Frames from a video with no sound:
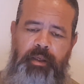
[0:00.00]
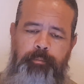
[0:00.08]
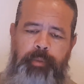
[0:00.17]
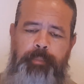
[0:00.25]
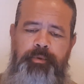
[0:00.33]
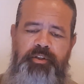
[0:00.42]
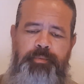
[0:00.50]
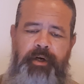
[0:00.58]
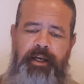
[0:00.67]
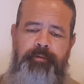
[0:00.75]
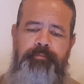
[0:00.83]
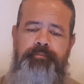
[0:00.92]
Pepper
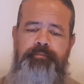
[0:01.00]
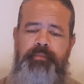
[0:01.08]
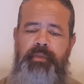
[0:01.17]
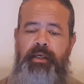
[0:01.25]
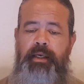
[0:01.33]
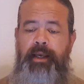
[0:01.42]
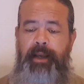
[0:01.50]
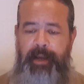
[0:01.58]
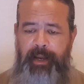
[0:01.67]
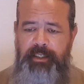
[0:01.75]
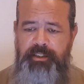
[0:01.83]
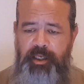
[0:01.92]
spray.
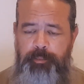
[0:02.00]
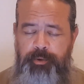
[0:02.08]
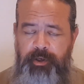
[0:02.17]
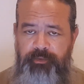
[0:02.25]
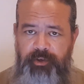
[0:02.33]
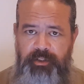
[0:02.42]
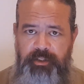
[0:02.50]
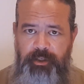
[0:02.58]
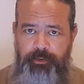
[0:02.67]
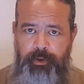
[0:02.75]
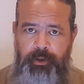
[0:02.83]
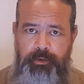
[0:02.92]
As I previously
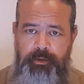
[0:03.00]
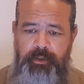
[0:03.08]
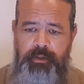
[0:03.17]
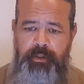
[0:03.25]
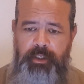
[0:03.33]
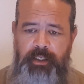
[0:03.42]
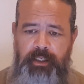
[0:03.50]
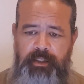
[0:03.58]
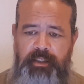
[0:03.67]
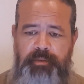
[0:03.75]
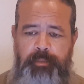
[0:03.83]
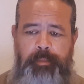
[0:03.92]
wrote,
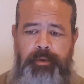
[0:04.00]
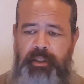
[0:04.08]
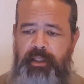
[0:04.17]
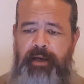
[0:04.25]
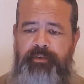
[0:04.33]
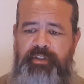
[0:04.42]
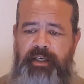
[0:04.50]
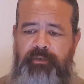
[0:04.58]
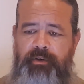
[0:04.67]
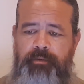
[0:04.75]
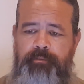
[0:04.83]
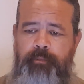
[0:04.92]
this may be a
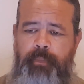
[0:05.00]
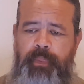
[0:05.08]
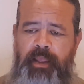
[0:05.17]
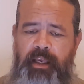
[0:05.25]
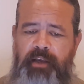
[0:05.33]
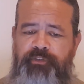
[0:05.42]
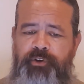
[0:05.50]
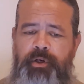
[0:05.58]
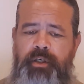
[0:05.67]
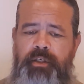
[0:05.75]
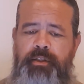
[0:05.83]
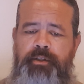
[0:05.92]
lifesaver. If you
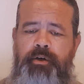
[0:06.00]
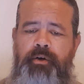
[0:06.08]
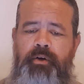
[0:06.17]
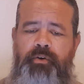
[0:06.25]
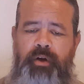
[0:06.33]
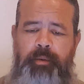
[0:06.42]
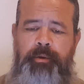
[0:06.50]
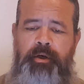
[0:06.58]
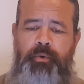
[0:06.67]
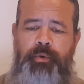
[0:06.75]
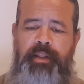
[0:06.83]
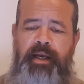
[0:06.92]
can deter a
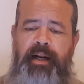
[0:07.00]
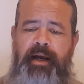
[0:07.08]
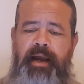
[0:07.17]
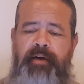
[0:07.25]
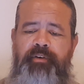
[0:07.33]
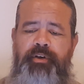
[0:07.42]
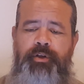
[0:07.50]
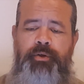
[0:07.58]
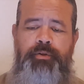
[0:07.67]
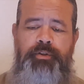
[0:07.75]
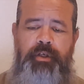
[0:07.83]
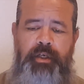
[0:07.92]
criminal without having to
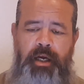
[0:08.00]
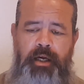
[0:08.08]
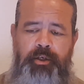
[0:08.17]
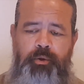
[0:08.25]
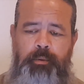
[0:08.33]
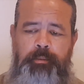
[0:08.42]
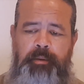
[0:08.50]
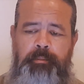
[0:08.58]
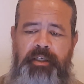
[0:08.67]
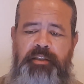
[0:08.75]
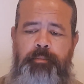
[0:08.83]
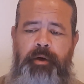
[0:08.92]
use your gun, you will be
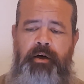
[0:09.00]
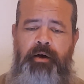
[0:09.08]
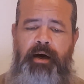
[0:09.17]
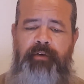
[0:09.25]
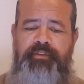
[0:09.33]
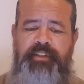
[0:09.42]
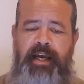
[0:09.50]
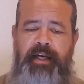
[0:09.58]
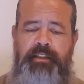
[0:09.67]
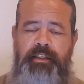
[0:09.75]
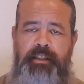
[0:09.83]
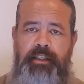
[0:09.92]
much better off
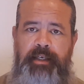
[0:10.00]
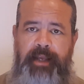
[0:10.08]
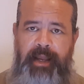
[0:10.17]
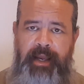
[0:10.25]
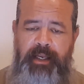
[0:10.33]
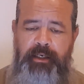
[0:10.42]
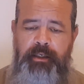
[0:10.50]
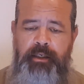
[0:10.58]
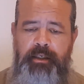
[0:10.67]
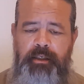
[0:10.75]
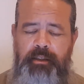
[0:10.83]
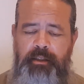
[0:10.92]
tactically and
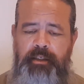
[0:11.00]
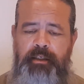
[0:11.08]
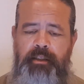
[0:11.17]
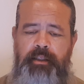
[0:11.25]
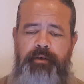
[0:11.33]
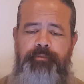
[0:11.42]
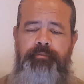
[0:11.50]
legally.